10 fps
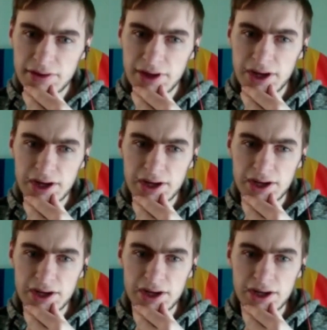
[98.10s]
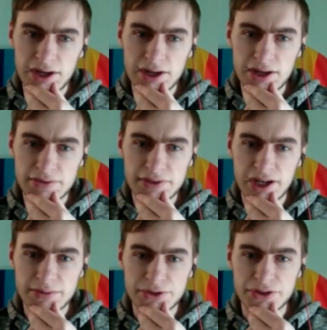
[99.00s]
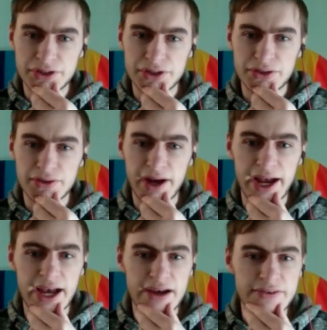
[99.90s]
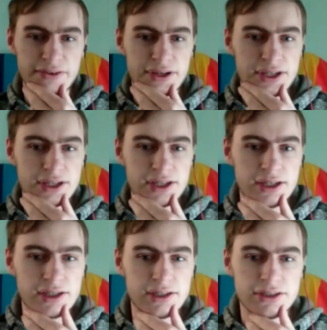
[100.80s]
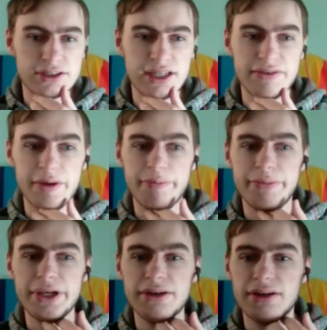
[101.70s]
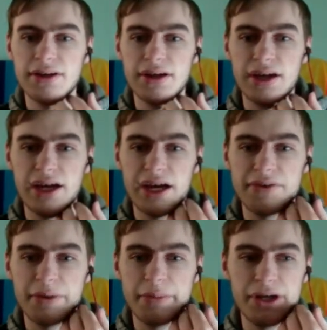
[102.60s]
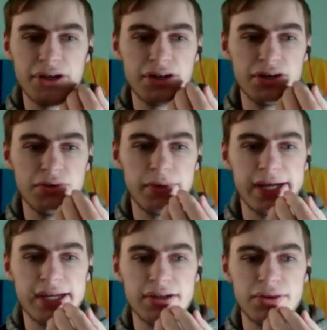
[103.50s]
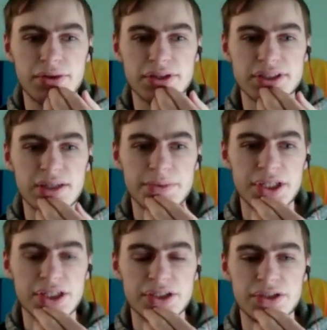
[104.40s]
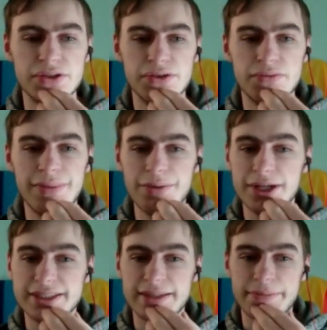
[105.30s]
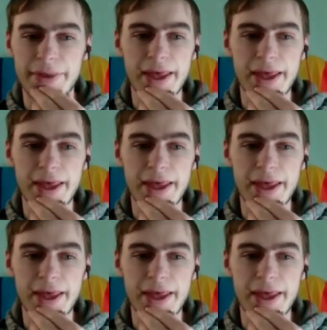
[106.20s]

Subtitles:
Or do you have a miracle way or something to memorize them?